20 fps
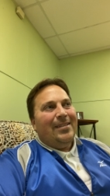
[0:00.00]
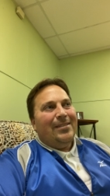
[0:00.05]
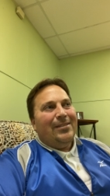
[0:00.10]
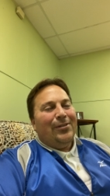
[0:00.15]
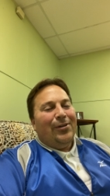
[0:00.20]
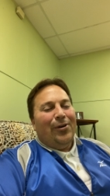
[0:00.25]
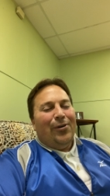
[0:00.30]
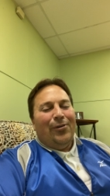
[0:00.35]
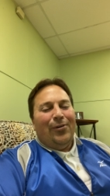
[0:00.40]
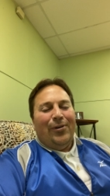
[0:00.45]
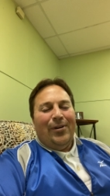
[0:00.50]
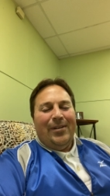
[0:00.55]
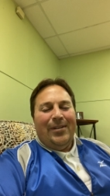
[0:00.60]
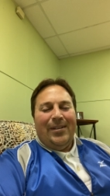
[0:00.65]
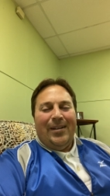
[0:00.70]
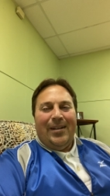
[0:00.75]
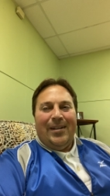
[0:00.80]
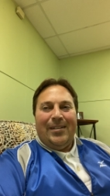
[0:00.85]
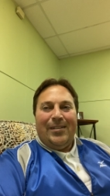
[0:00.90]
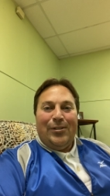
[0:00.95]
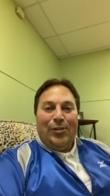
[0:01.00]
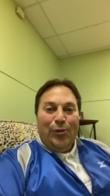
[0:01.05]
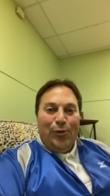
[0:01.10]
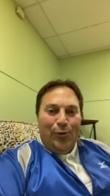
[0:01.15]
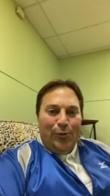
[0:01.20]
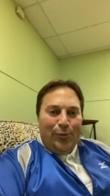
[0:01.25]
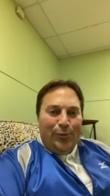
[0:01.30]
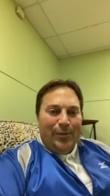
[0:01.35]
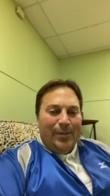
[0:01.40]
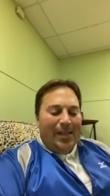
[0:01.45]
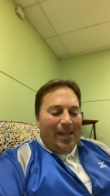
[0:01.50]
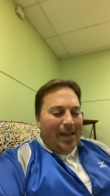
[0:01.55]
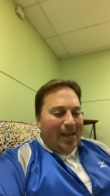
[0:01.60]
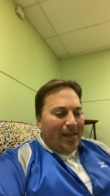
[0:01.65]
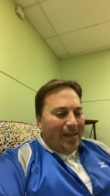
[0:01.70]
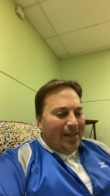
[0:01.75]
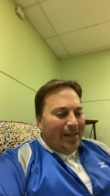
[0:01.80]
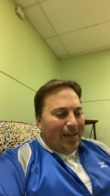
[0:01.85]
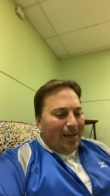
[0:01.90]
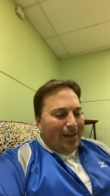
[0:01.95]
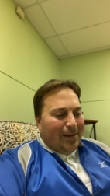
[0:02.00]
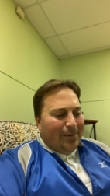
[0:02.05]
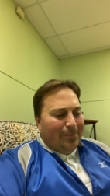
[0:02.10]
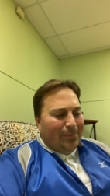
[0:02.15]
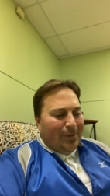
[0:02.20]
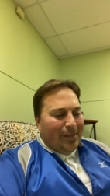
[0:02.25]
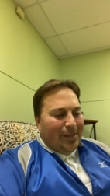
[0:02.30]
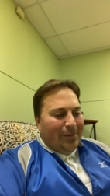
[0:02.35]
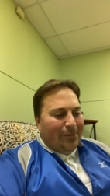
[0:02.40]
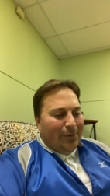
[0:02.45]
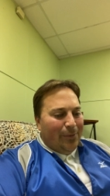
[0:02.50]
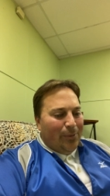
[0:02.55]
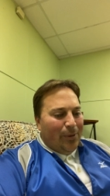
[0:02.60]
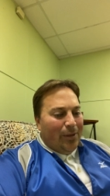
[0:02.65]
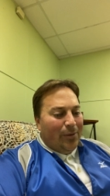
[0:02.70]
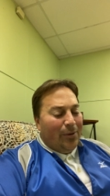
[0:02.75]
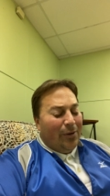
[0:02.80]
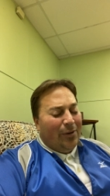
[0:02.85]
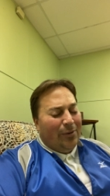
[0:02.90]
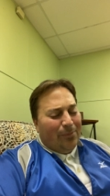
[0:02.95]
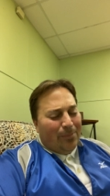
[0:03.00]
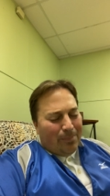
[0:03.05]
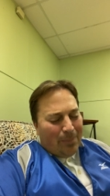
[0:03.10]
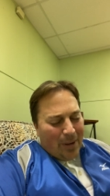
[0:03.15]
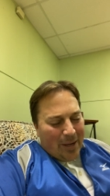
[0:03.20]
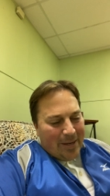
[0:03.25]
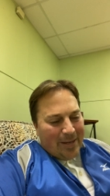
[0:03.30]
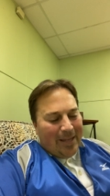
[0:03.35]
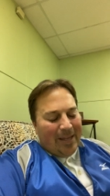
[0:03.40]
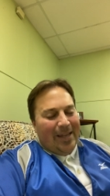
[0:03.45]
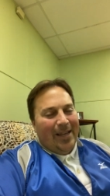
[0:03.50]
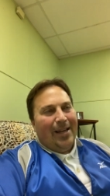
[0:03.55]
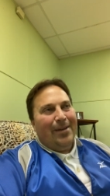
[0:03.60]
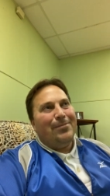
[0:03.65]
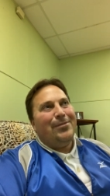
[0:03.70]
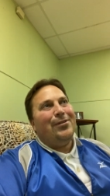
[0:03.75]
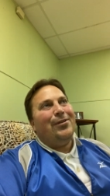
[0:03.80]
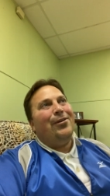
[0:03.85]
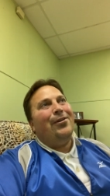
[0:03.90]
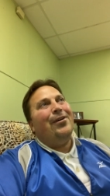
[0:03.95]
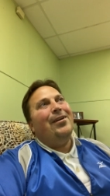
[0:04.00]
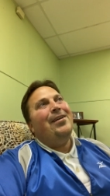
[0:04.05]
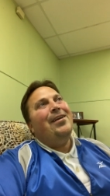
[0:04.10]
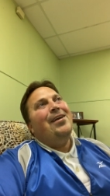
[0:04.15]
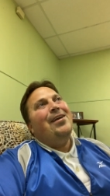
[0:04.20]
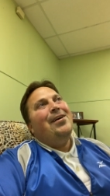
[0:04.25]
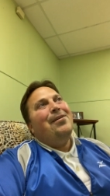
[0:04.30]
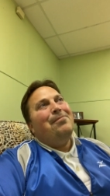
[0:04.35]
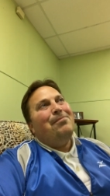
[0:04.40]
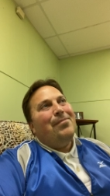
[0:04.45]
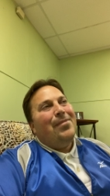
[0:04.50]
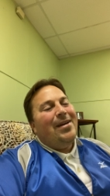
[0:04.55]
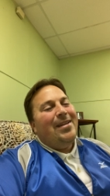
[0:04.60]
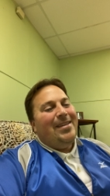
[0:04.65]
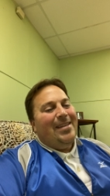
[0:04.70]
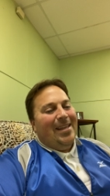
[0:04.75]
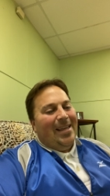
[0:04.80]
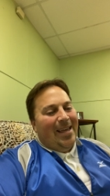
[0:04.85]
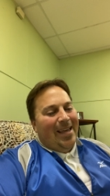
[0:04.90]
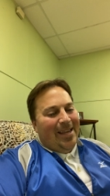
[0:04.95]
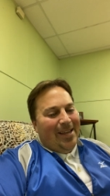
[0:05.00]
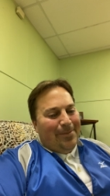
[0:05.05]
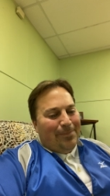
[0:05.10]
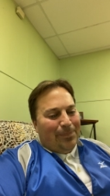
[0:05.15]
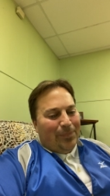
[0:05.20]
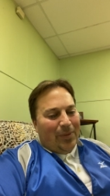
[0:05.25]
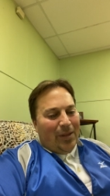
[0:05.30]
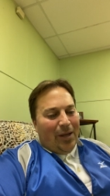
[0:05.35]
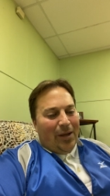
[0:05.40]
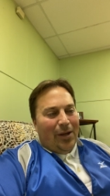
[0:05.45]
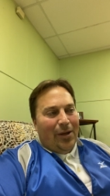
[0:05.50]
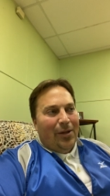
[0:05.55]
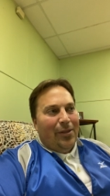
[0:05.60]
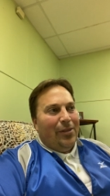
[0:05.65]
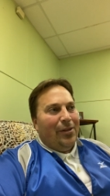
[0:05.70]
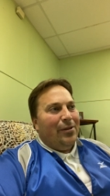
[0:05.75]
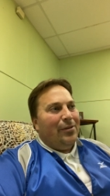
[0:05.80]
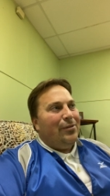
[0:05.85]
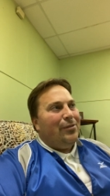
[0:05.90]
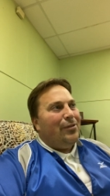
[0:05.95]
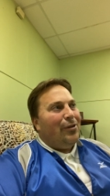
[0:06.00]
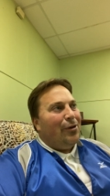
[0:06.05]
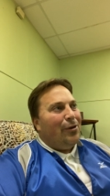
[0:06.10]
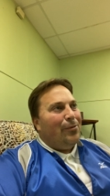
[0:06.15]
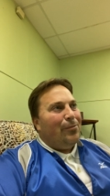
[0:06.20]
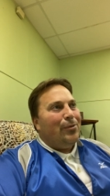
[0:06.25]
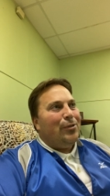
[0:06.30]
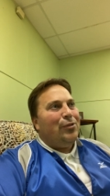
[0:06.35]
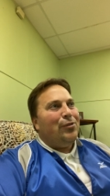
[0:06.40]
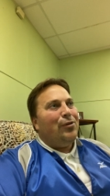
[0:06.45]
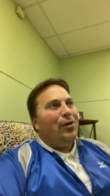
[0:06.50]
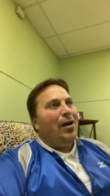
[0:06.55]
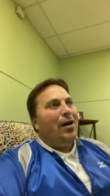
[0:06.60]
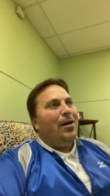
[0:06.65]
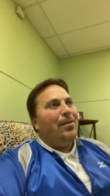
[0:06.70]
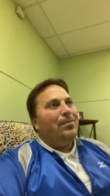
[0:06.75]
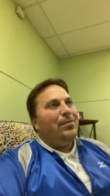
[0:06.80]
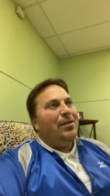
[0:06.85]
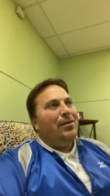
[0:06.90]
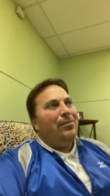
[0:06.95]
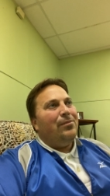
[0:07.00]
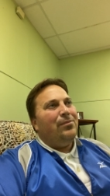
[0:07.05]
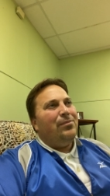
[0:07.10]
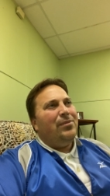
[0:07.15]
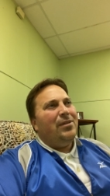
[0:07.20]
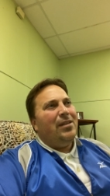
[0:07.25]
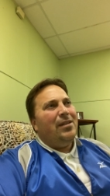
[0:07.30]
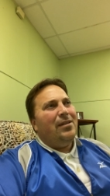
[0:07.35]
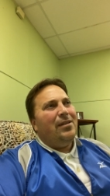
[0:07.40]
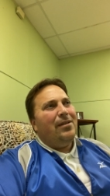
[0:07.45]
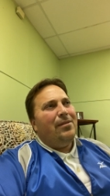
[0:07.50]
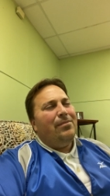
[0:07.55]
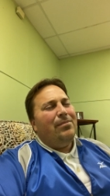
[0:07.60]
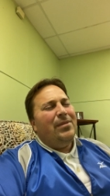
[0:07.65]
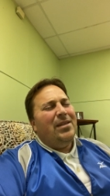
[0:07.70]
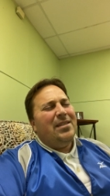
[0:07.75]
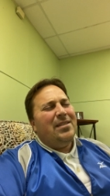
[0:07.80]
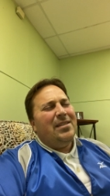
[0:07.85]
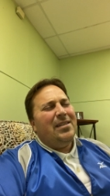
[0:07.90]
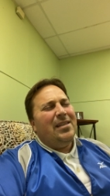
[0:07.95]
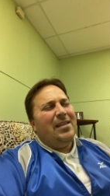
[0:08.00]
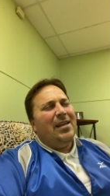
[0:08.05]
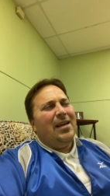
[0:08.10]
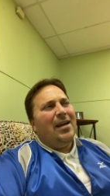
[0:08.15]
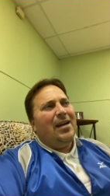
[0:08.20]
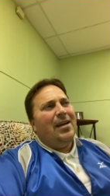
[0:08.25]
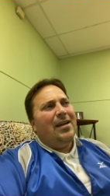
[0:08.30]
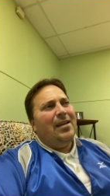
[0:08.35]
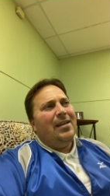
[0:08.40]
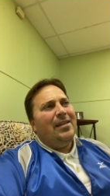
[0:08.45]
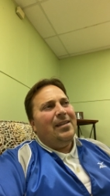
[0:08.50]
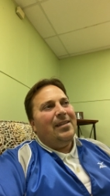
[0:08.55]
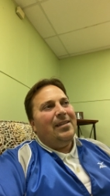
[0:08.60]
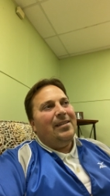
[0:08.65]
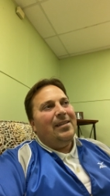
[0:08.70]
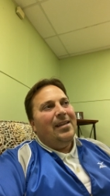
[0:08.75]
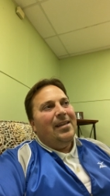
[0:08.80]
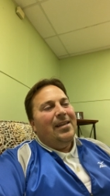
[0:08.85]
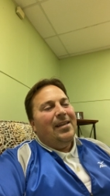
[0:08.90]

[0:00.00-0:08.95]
on Tuesday, I believe it was, Monday, I'm sorry, Monday, the dirt was dropped, and Mitzi and I and